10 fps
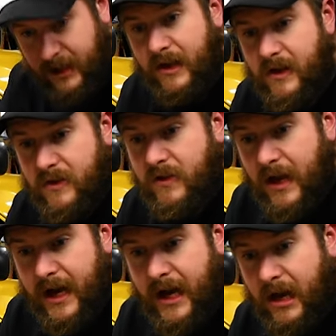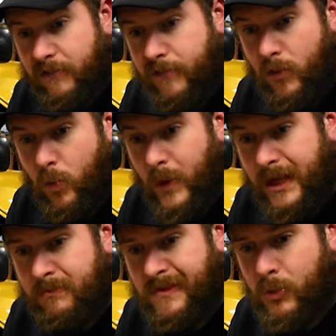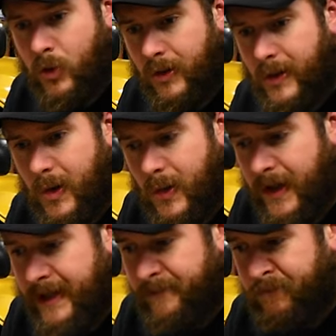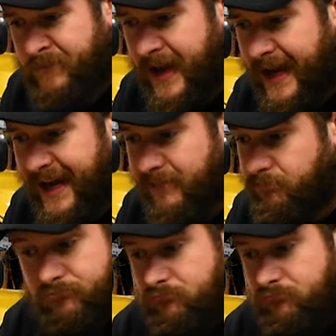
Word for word: is for Weems Motor Co. I